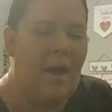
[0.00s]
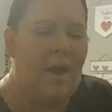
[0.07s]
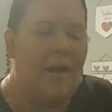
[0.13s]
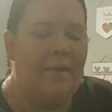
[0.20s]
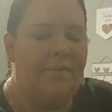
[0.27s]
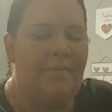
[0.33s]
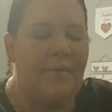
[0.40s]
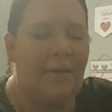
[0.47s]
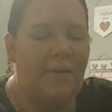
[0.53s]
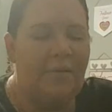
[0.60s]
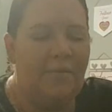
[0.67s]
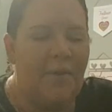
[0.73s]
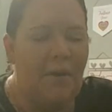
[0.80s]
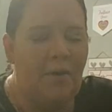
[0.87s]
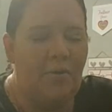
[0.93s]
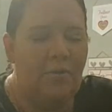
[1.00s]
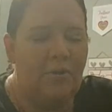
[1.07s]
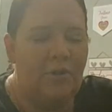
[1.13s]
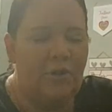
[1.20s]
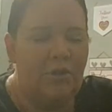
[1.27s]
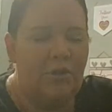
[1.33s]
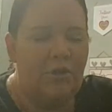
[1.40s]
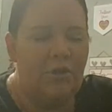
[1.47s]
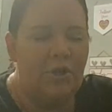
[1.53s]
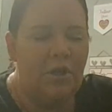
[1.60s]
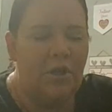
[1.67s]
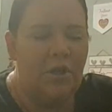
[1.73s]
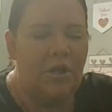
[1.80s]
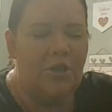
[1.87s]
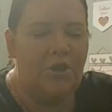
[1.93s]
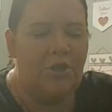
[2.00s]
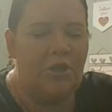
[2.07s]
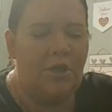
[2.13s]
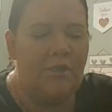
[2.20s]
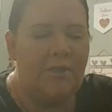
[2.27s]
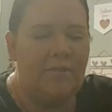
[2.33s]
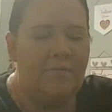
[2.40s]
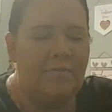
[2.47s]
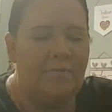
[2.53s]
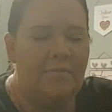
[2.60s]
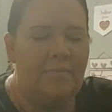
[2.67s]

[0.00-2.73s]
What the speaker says: I think, though, just